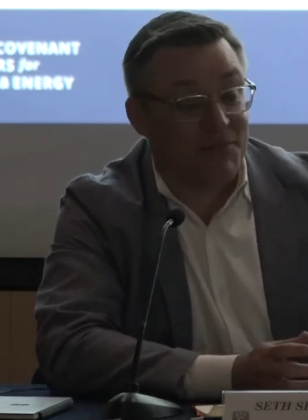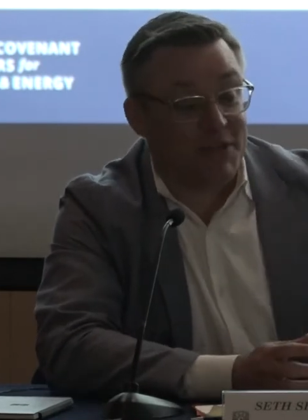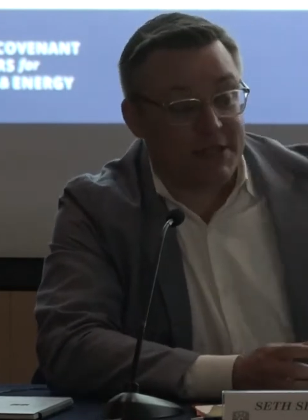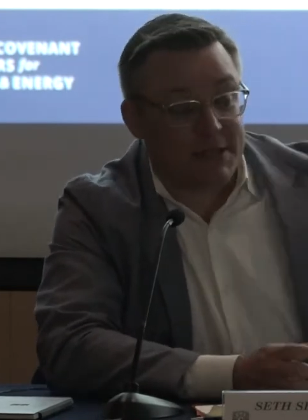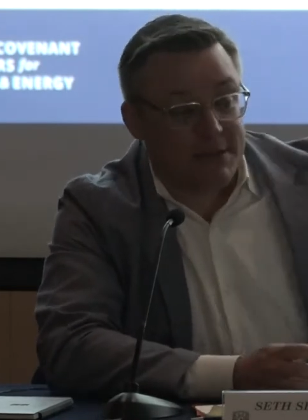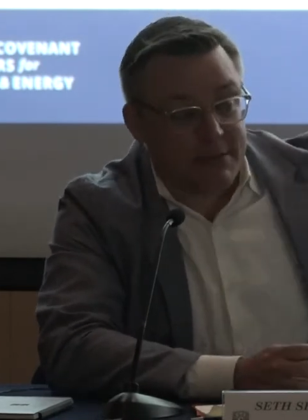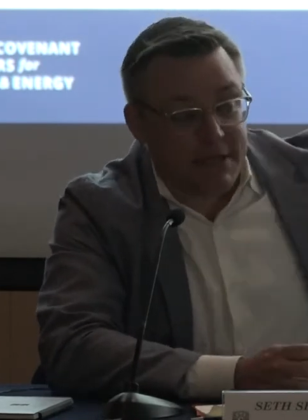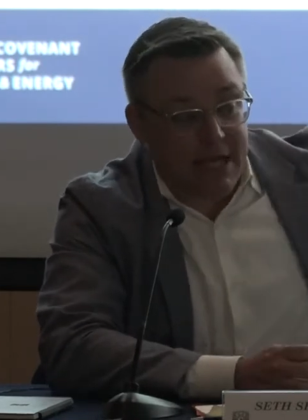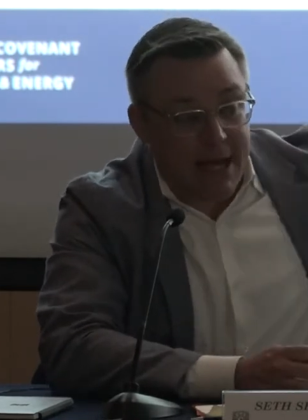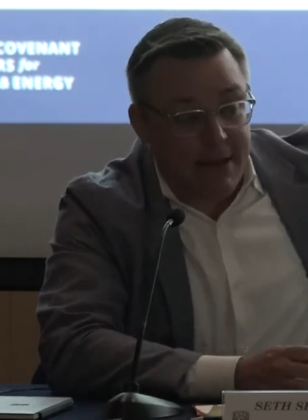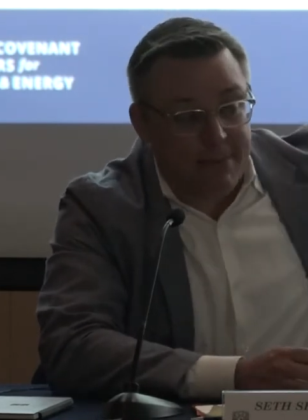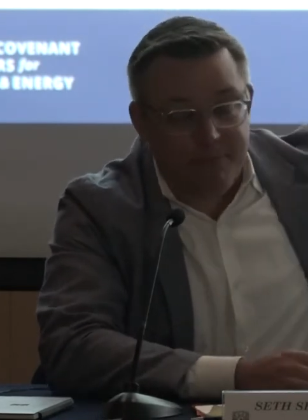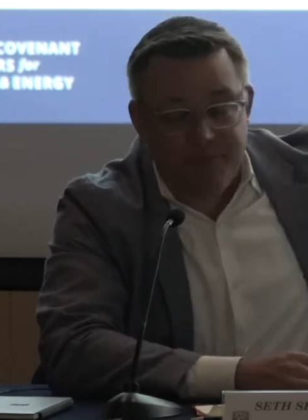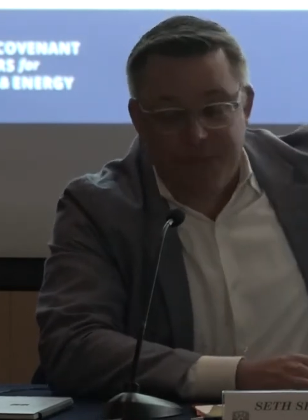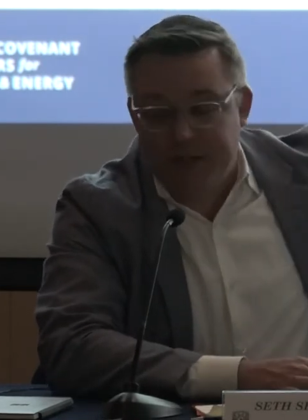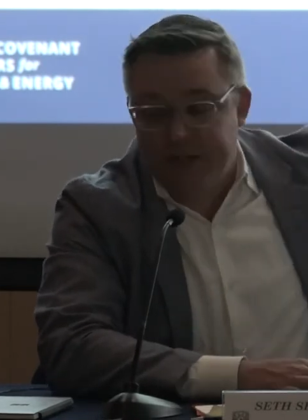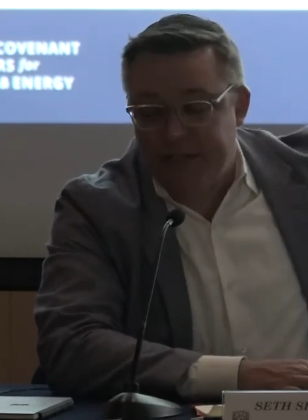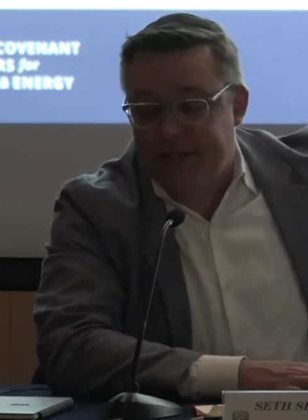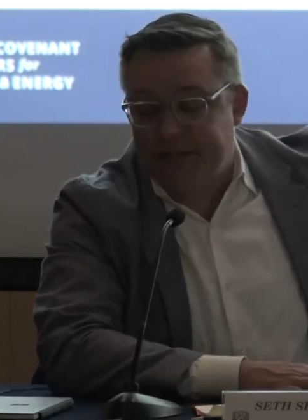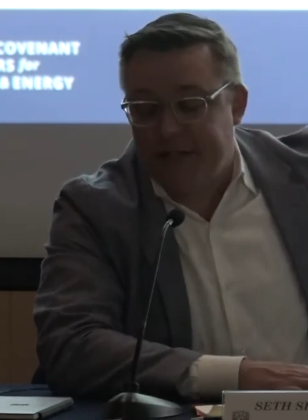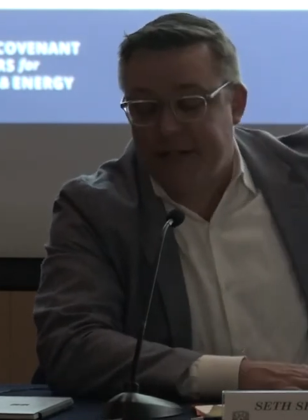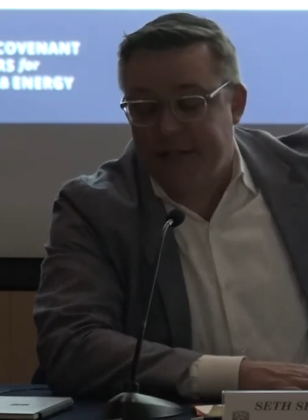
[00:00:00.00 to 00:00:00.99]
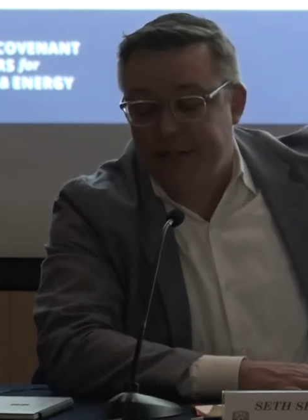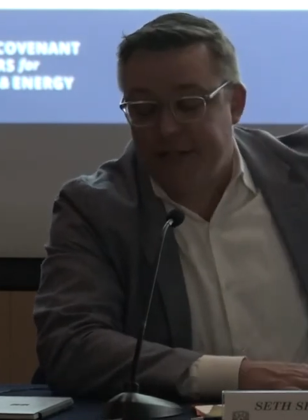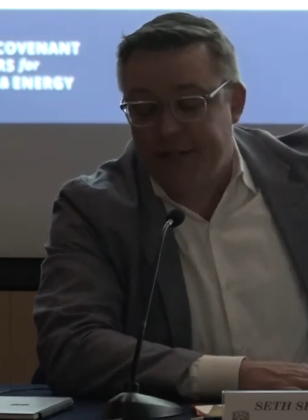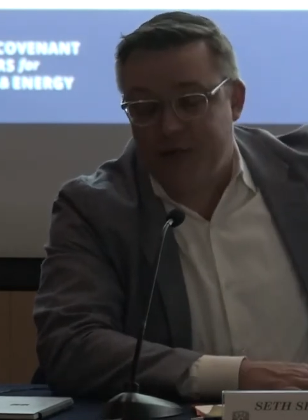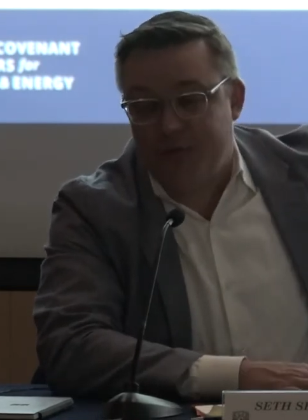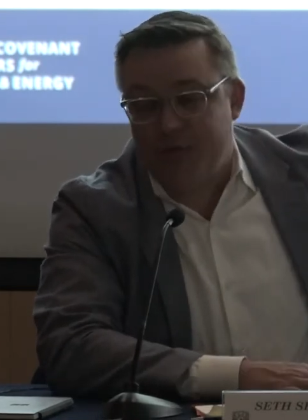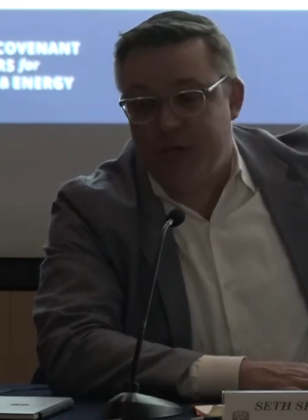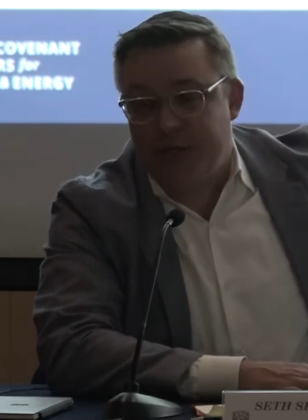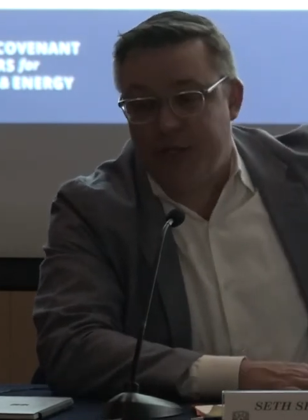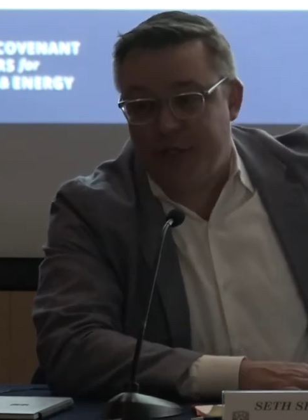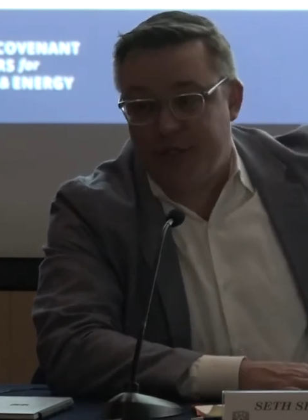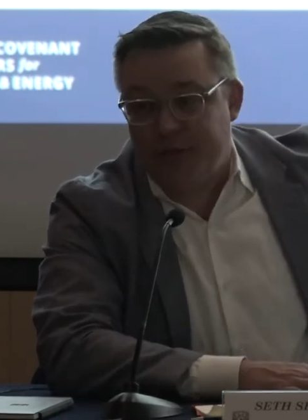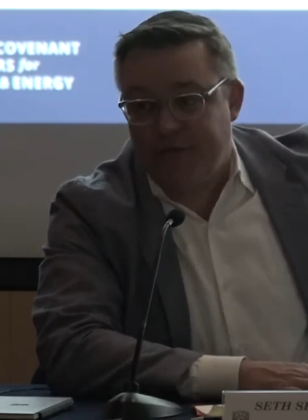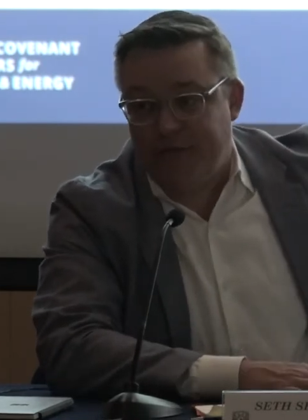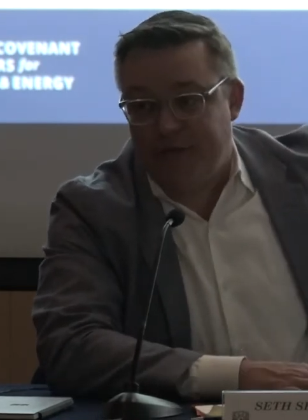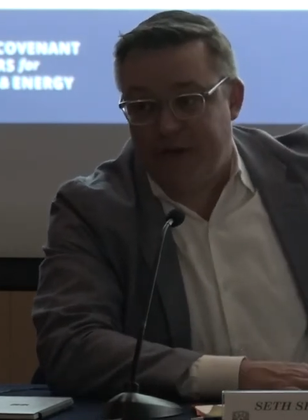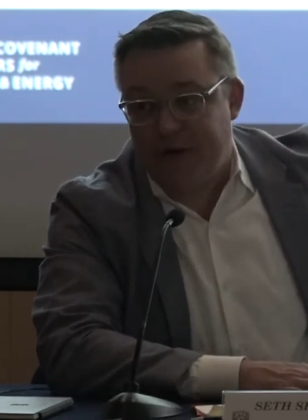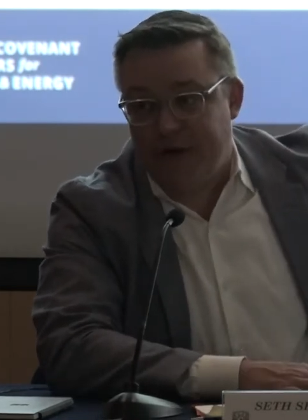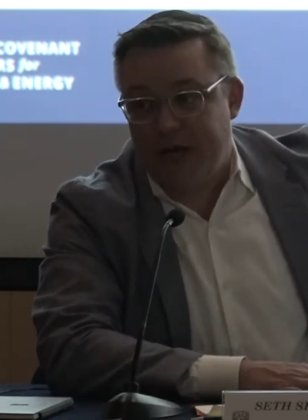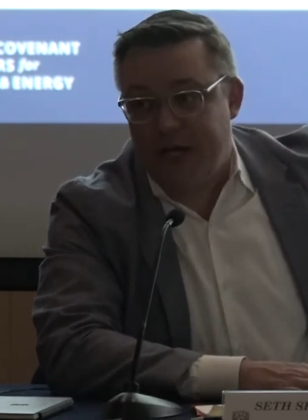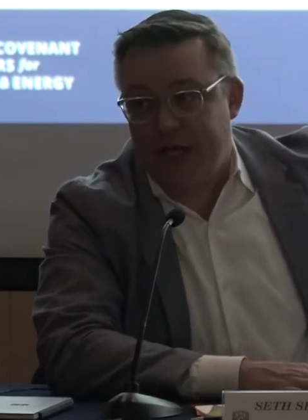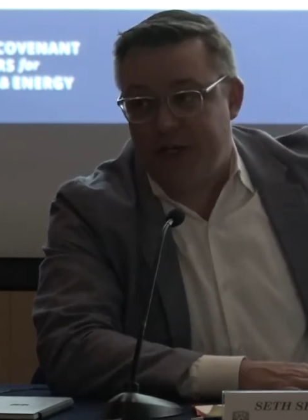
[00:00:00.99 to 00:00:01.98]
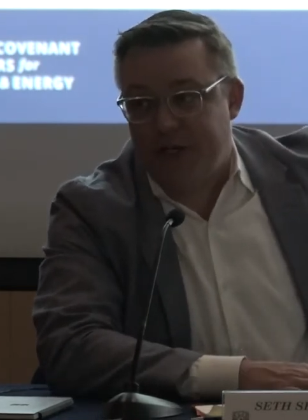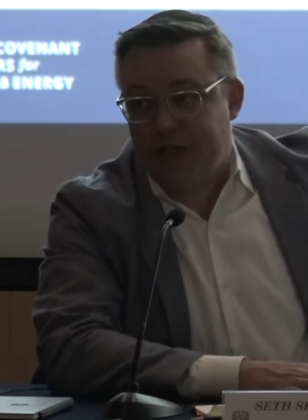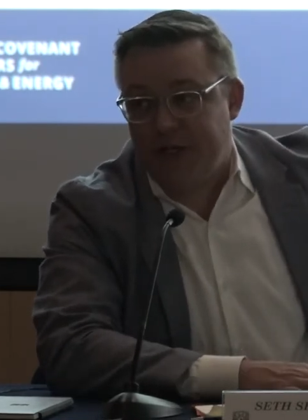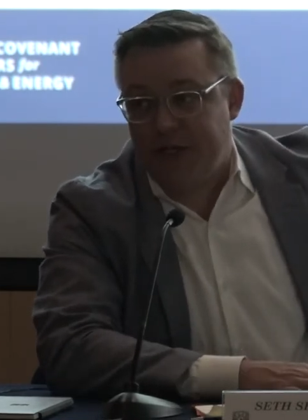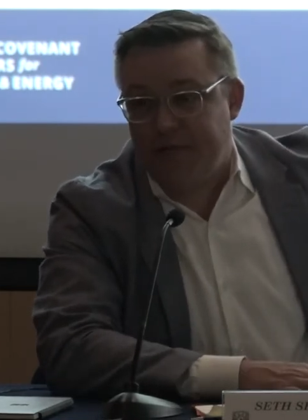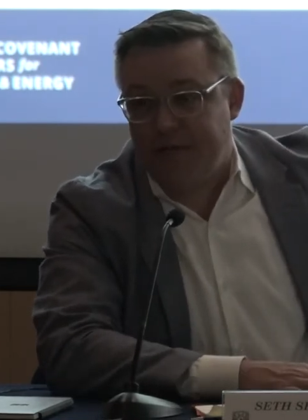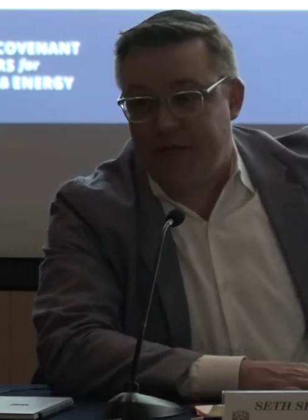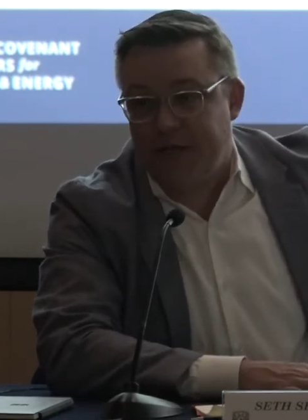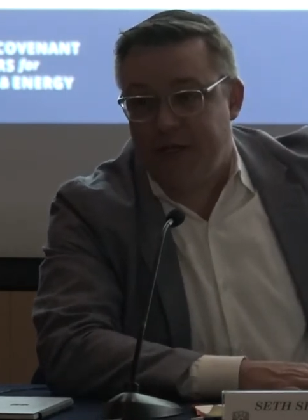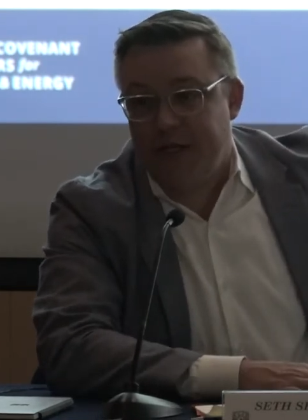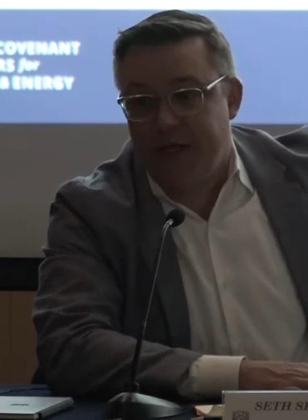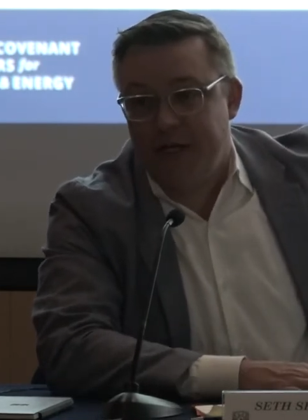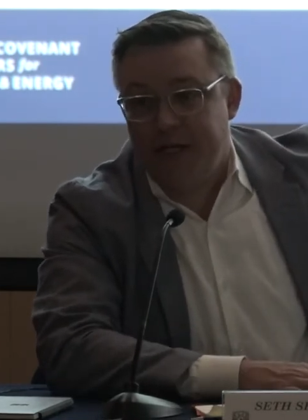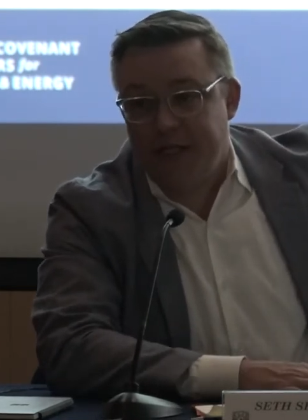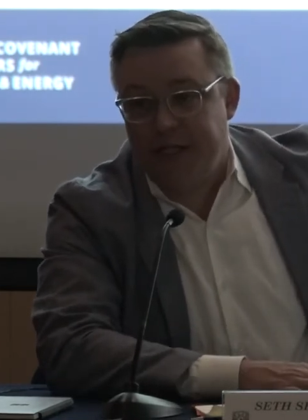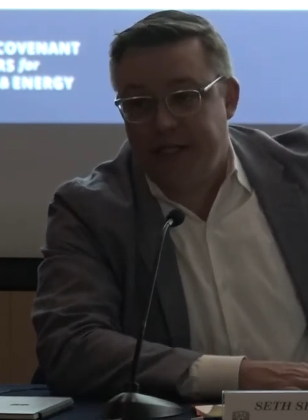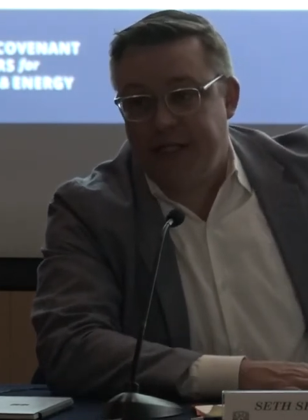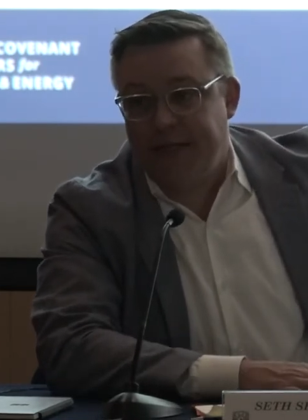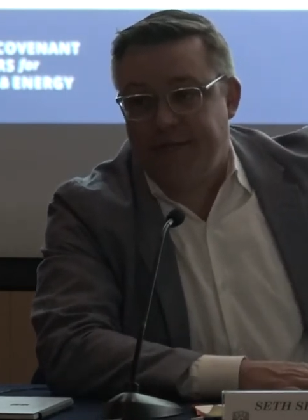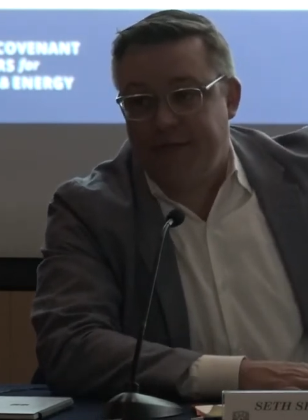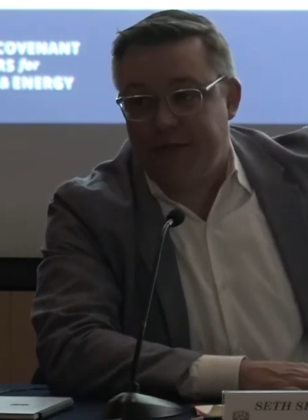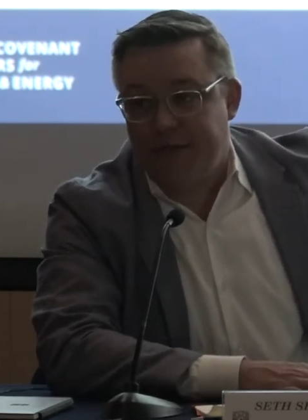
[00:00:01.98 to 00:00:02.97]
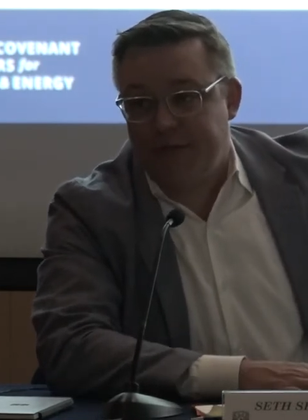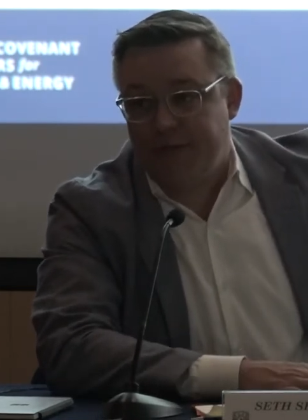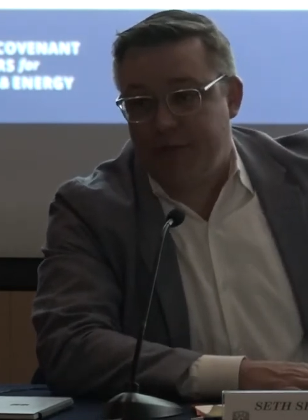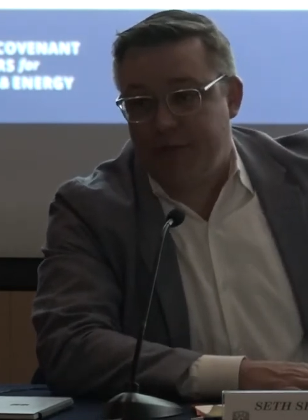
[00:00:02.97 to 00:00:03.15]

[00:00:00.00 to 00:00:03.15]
This regional variation of the difference